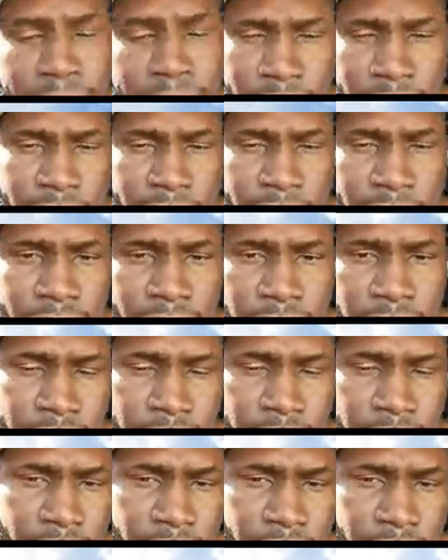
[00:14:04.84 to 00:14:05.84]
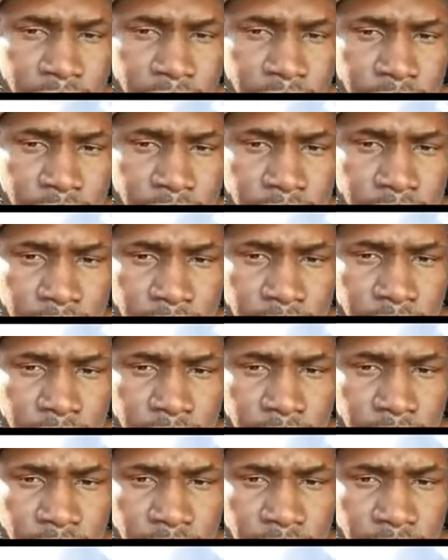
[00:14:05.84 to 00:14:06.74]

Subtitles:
Nobody speaks.